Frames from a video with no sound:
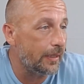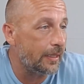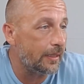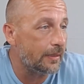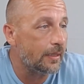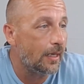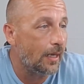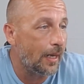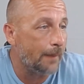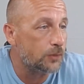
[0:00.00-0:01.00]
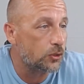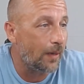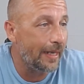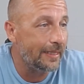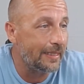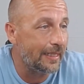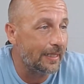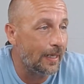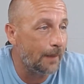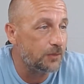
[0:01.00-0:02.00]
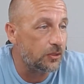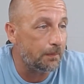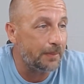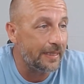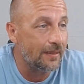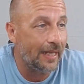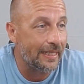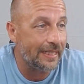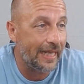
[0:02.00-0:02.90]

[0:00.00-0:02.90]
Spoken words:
And I'm trying to get up to be like